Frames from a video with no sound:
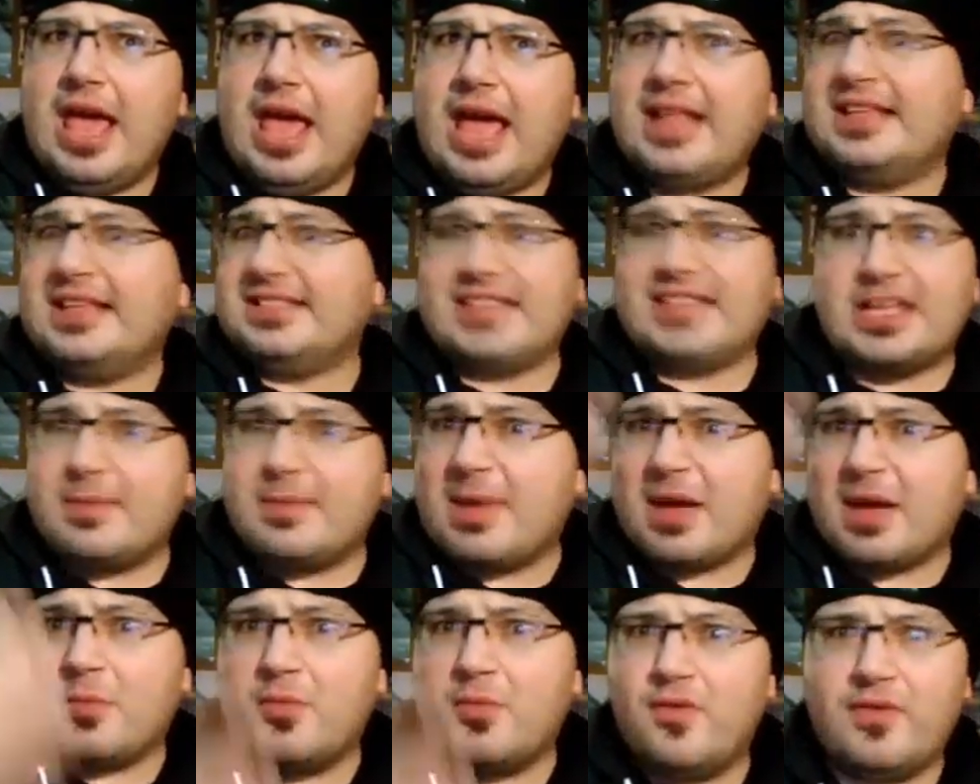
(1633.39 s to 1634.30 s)
and they decided
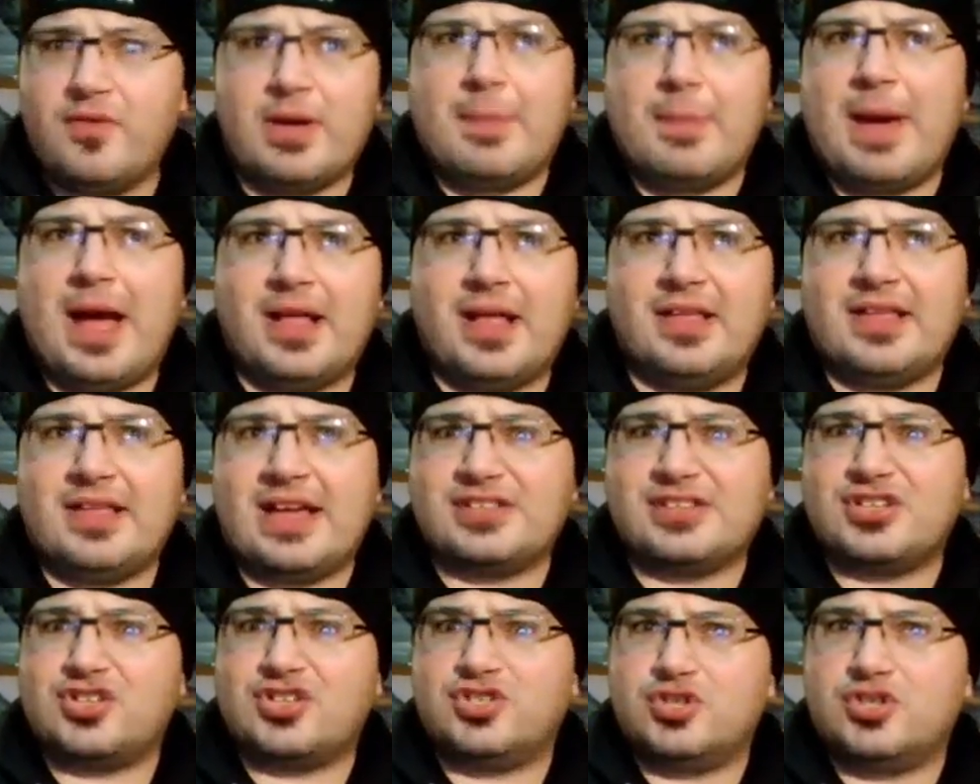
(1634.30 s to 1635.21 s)
to make a movie about it
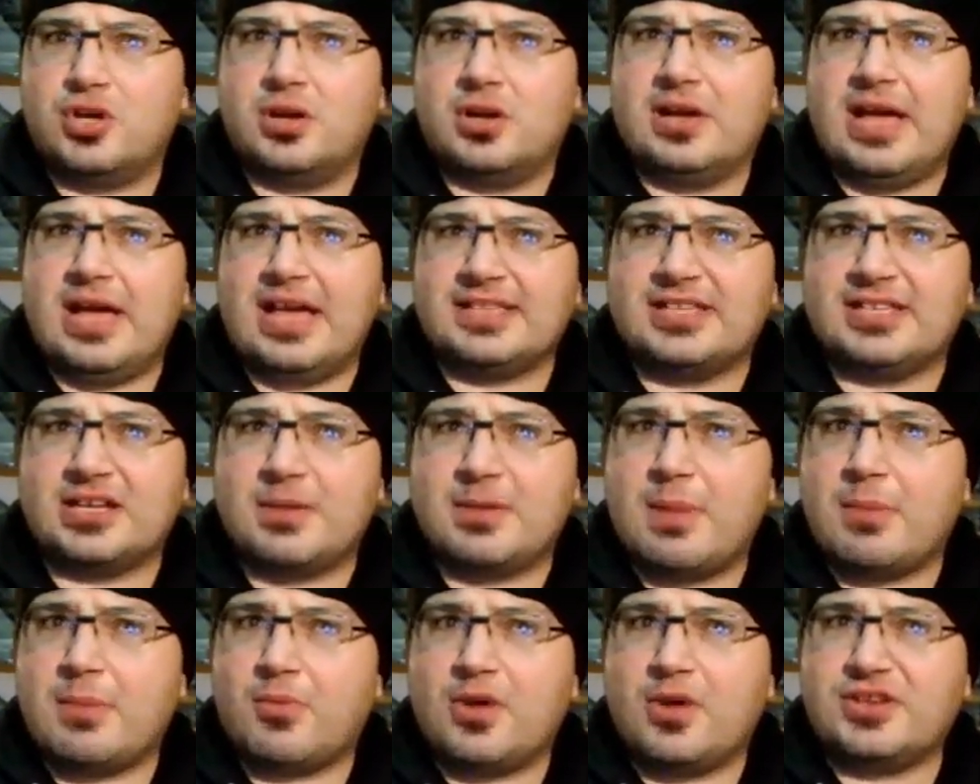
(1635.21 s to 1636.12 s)
as as a
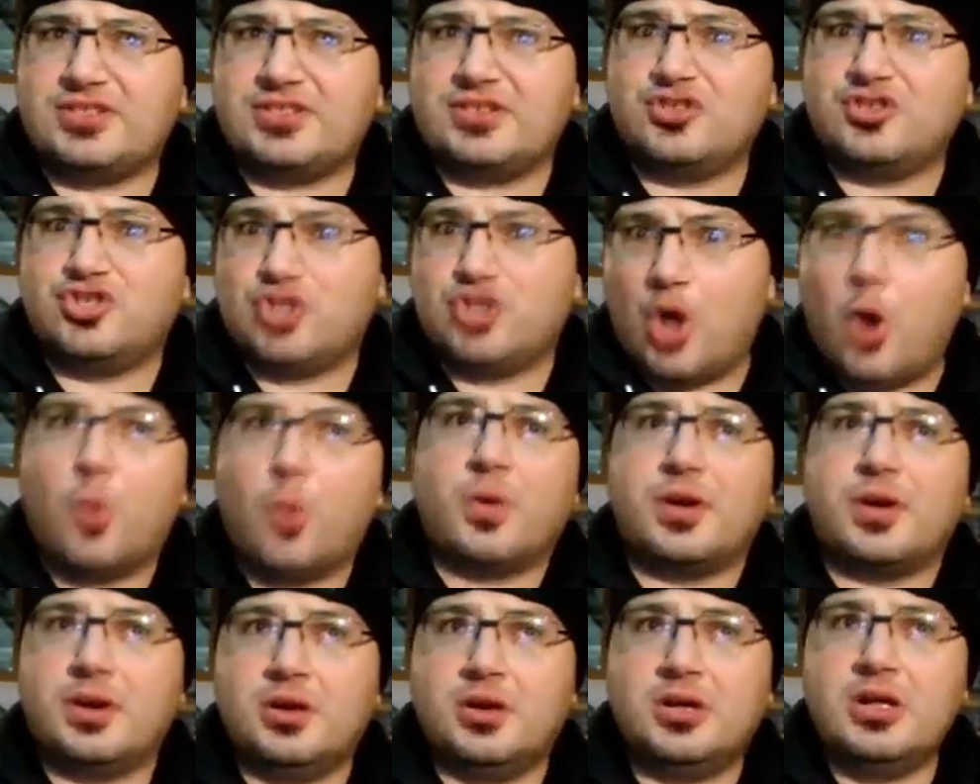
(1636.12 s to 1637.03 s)
commemoration
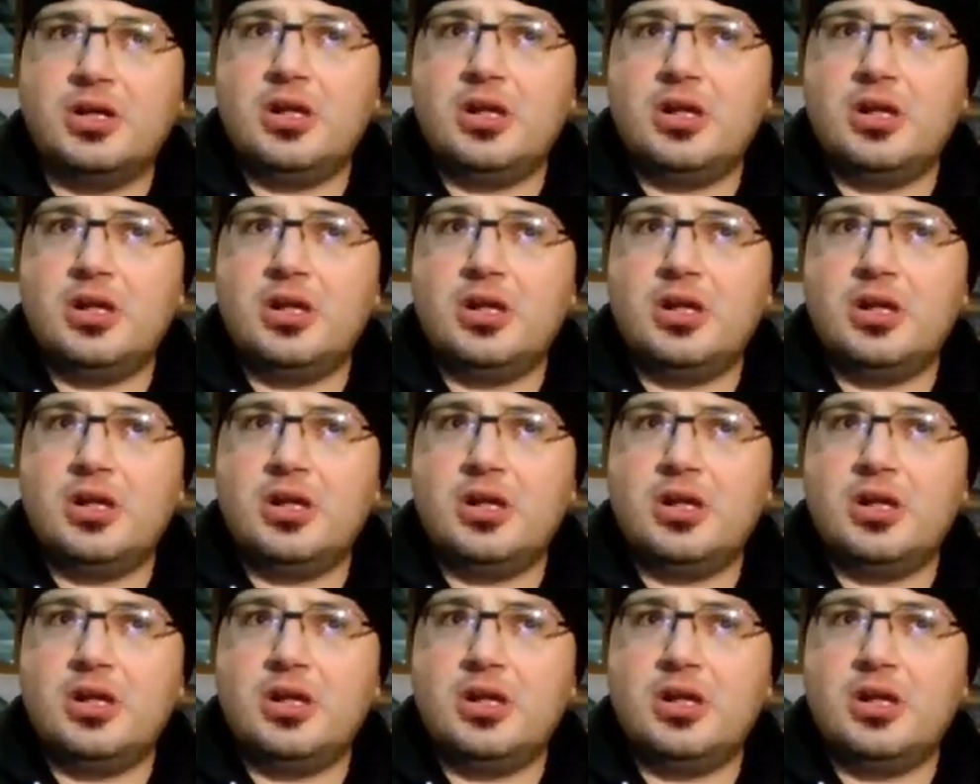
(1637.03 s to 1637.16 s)
joke